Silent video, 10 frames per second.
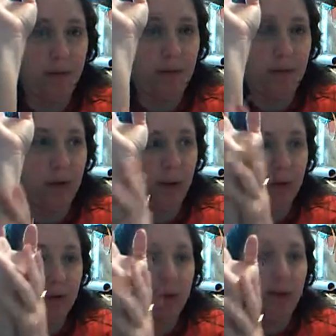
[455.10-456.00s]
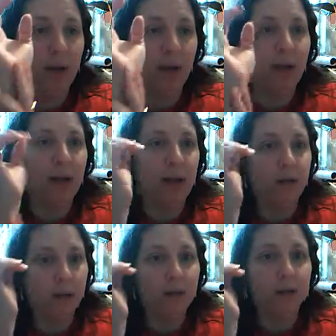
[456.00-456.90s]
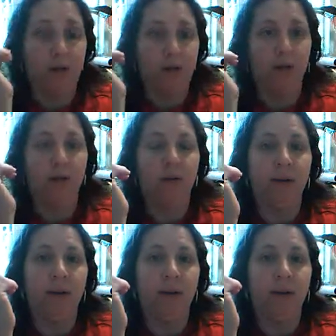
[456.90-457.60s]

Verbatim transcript: here, my arm here, and I look down